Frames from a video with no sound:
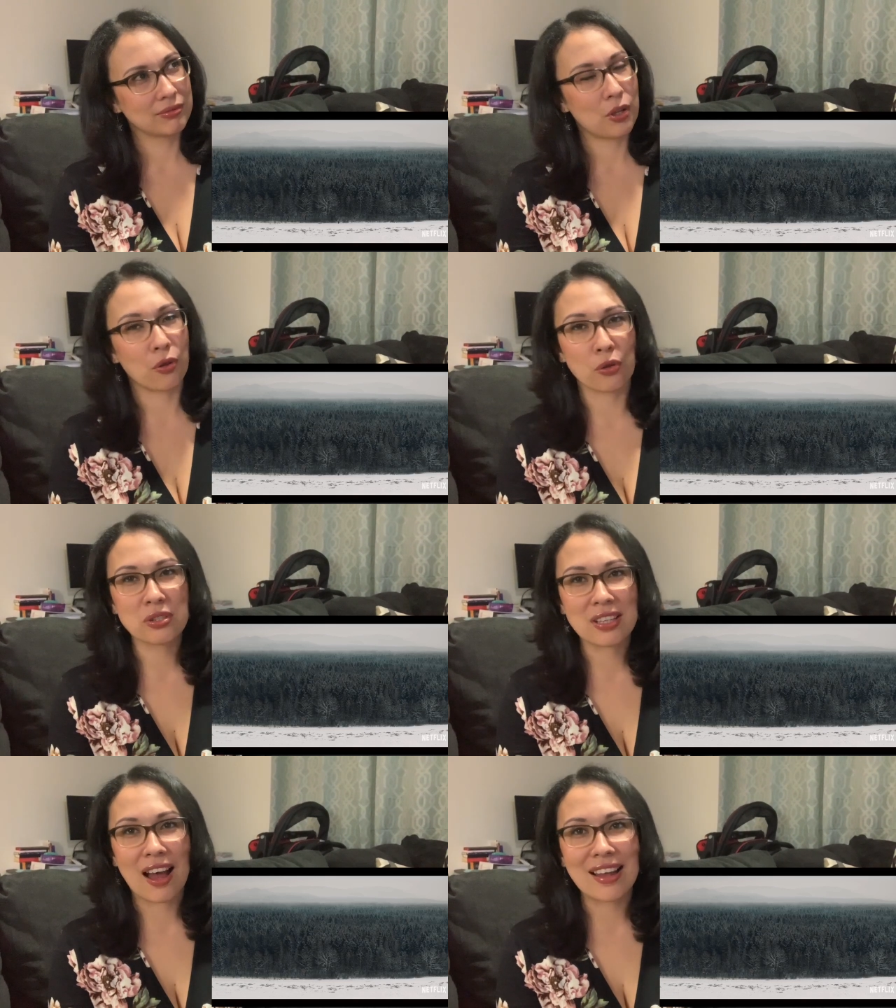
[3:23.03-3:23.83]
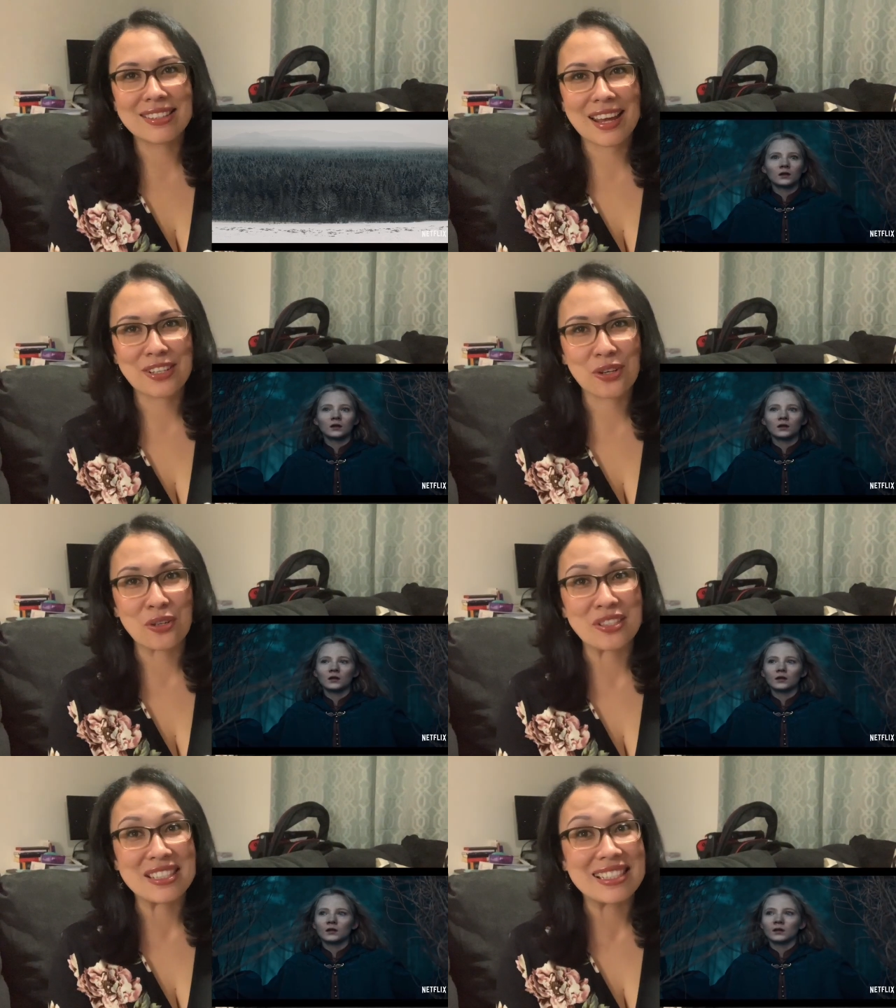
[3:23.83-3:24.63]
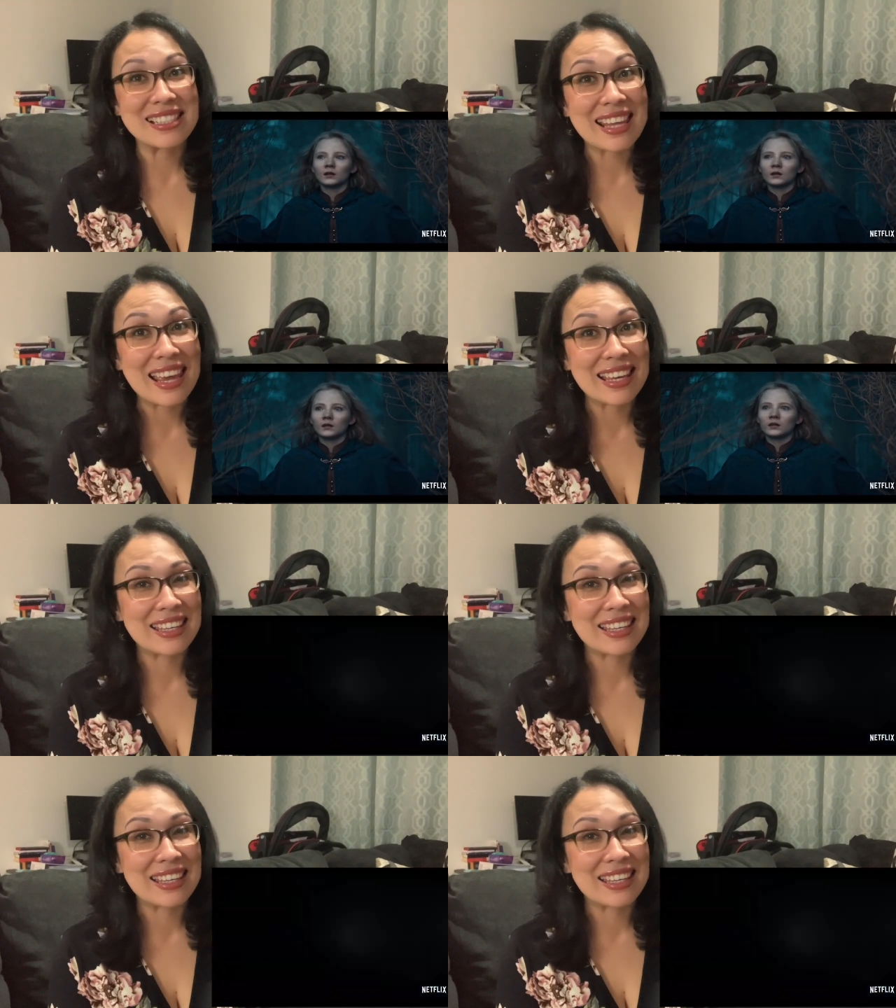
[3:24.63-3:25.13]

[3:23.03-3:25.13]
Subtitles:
Those contacts are sick.